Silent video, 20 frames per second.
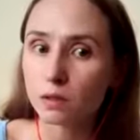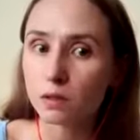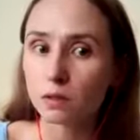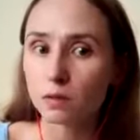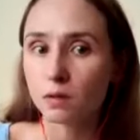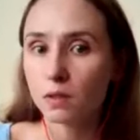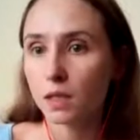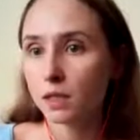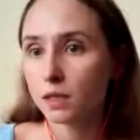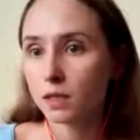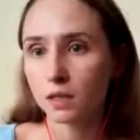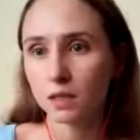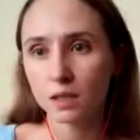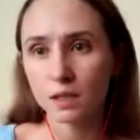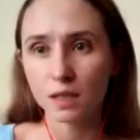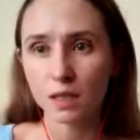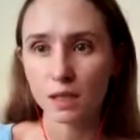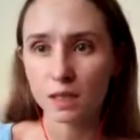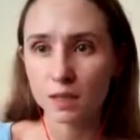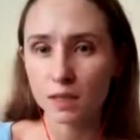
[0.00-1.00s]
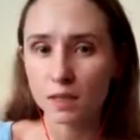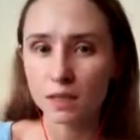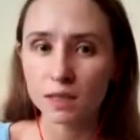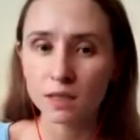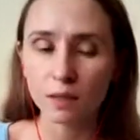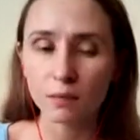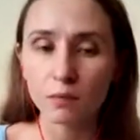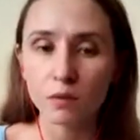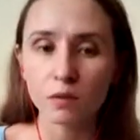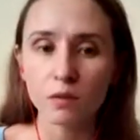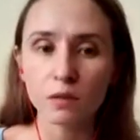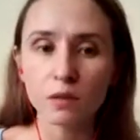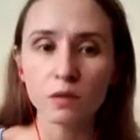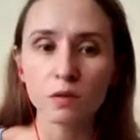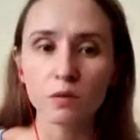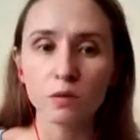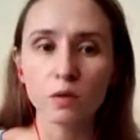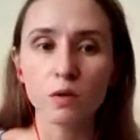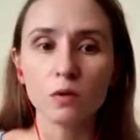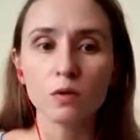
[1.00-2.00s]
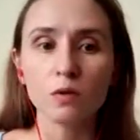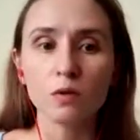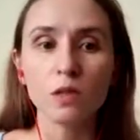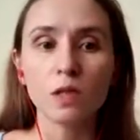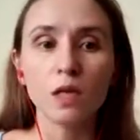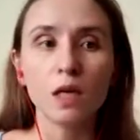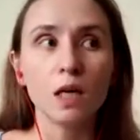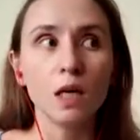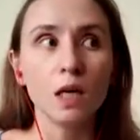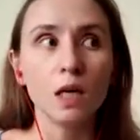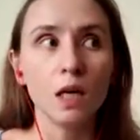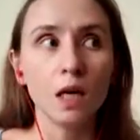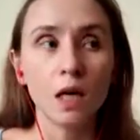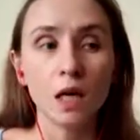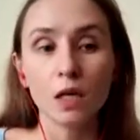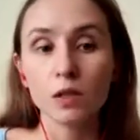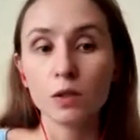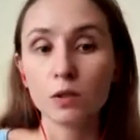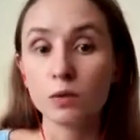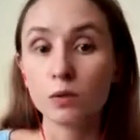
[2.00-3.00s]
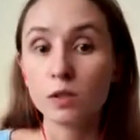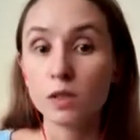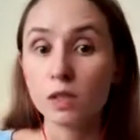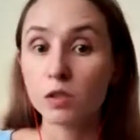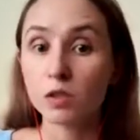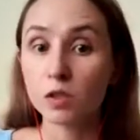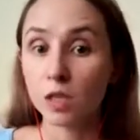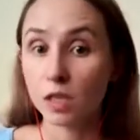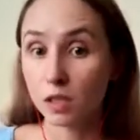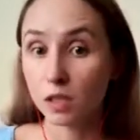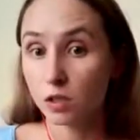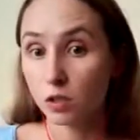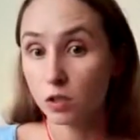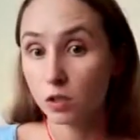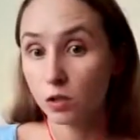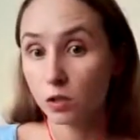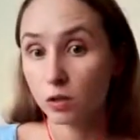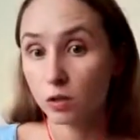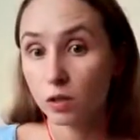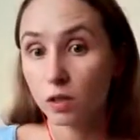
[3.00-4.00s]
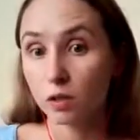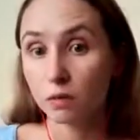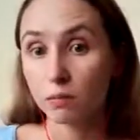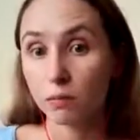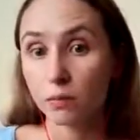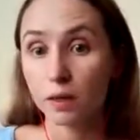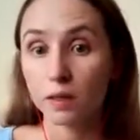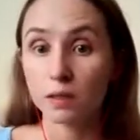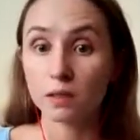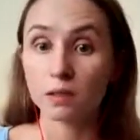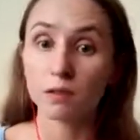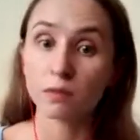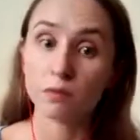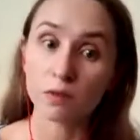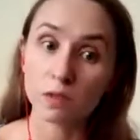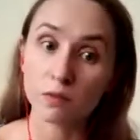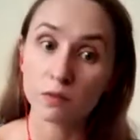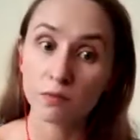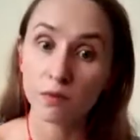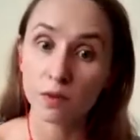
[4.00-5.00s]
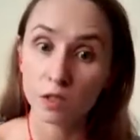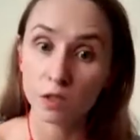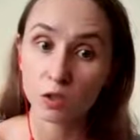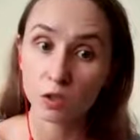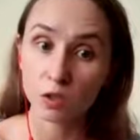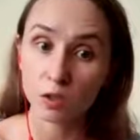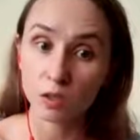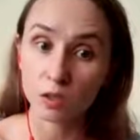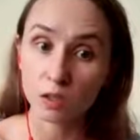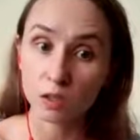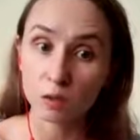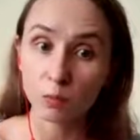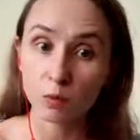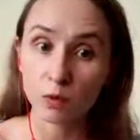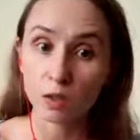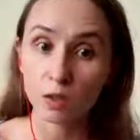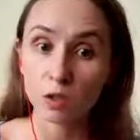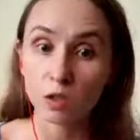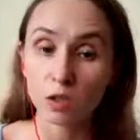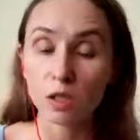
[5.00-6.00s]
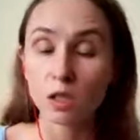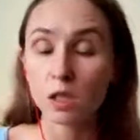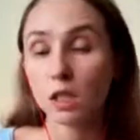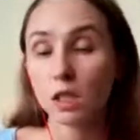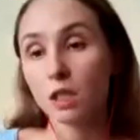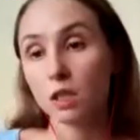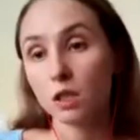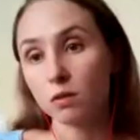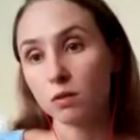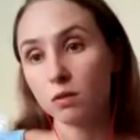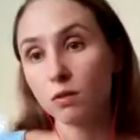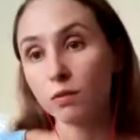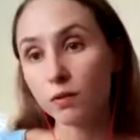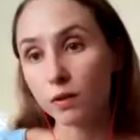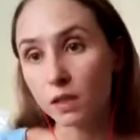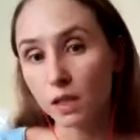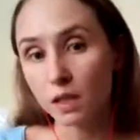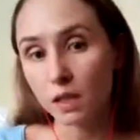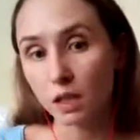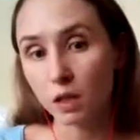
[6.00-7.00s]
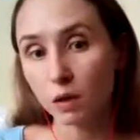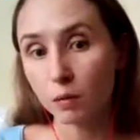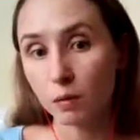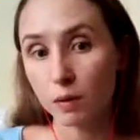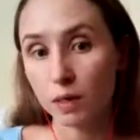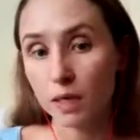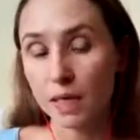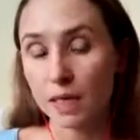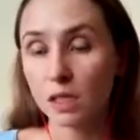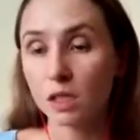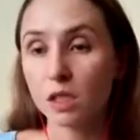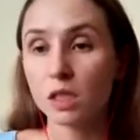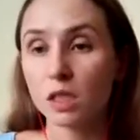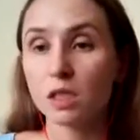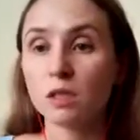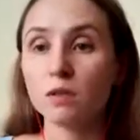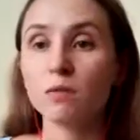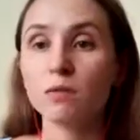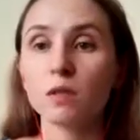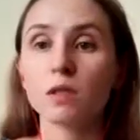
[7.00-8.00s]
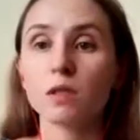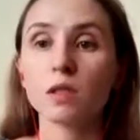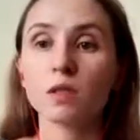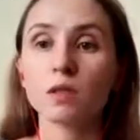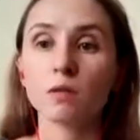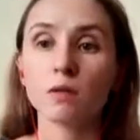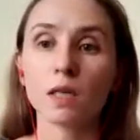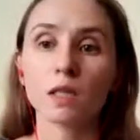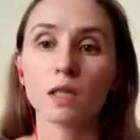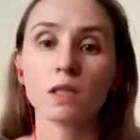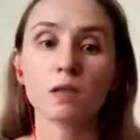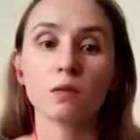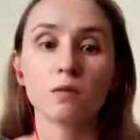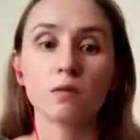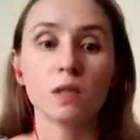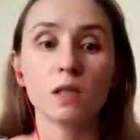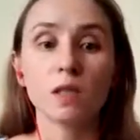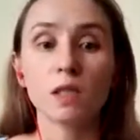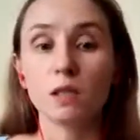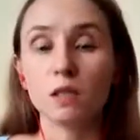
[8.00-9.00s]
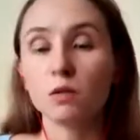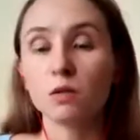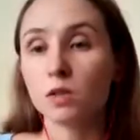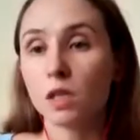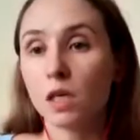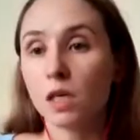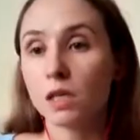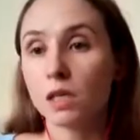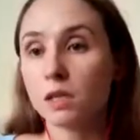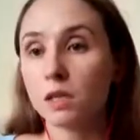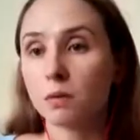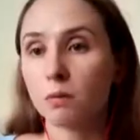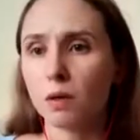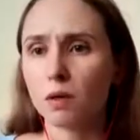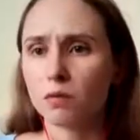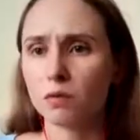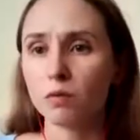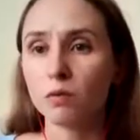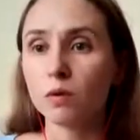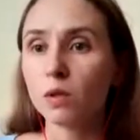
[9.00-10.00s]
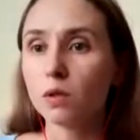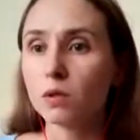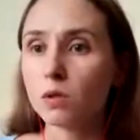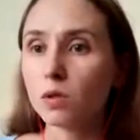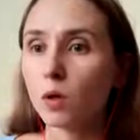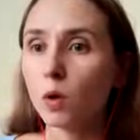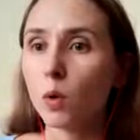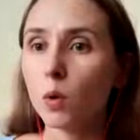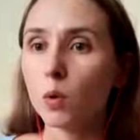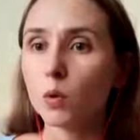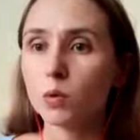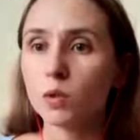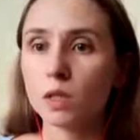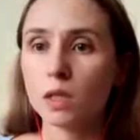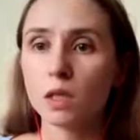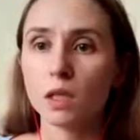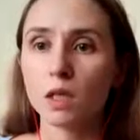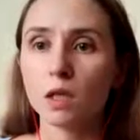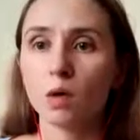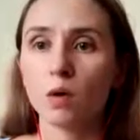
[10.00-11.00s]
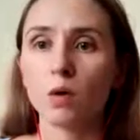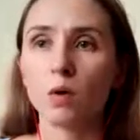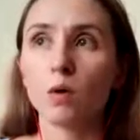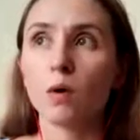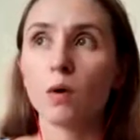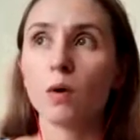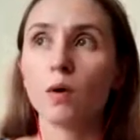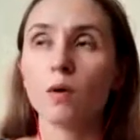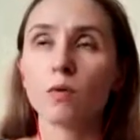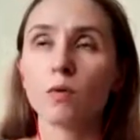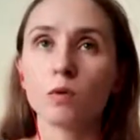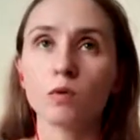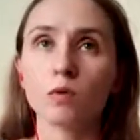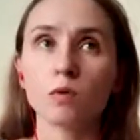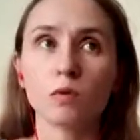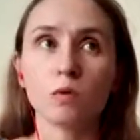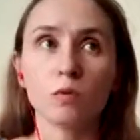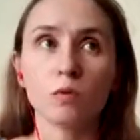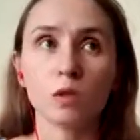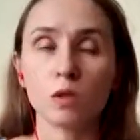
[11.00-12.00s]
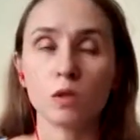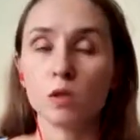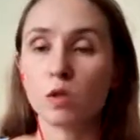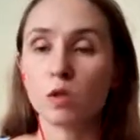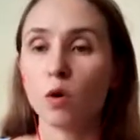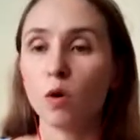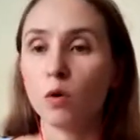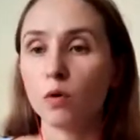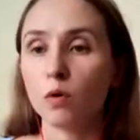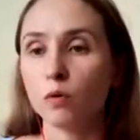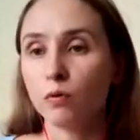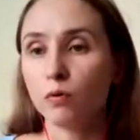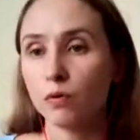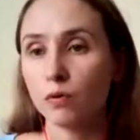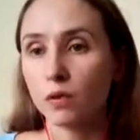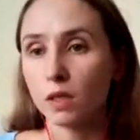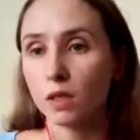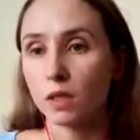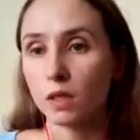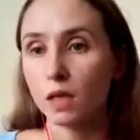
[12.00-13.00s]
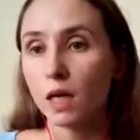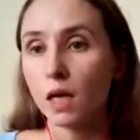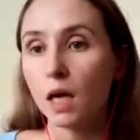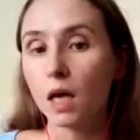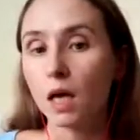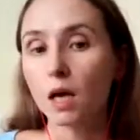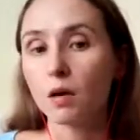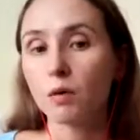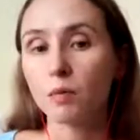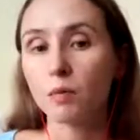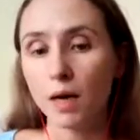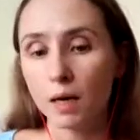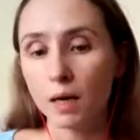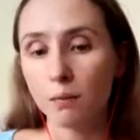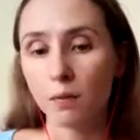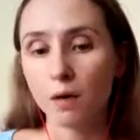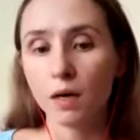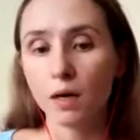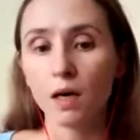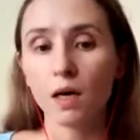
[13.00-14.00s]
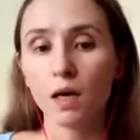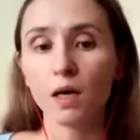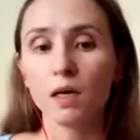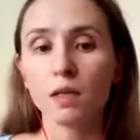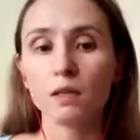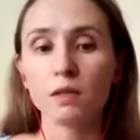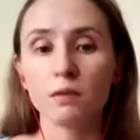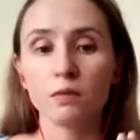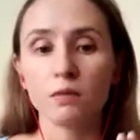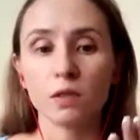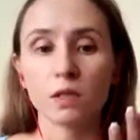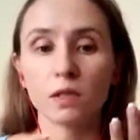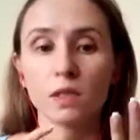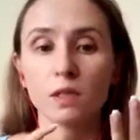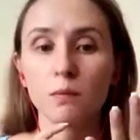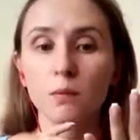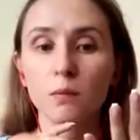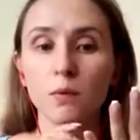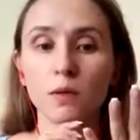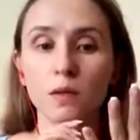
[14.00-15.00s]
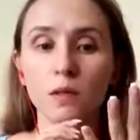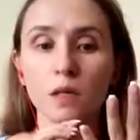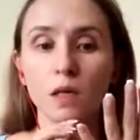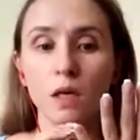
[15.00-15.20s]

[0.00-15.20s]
so they understand that something is wrong. Use a gesture combined with facial expression. Use finger correction, and usually it's about word order or wrong usage of grammar. For example,